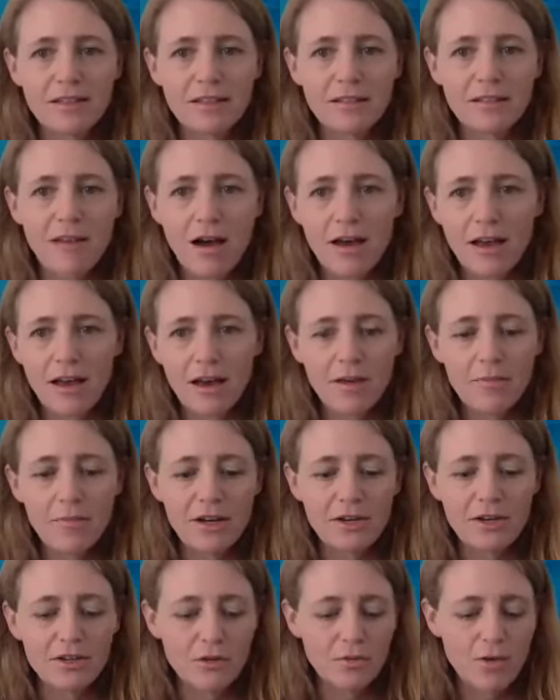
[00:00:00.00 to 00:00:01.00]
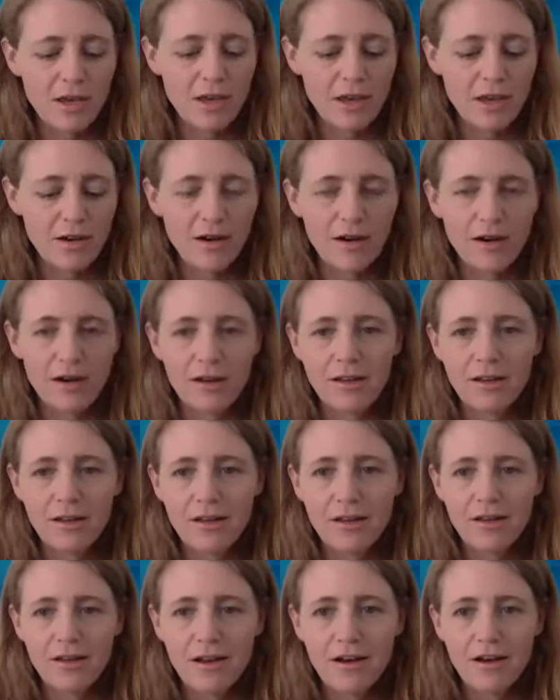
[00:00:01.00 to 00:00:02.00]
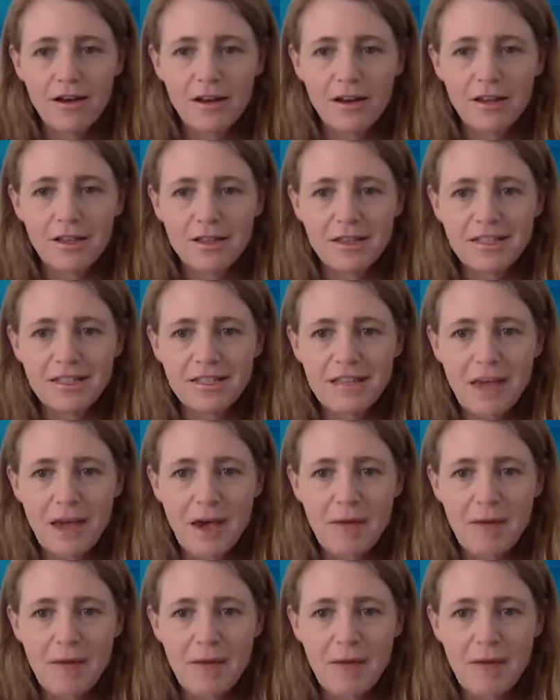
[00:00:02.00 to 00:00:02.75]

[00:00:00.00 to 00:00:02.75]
log on, make sure we get our audience,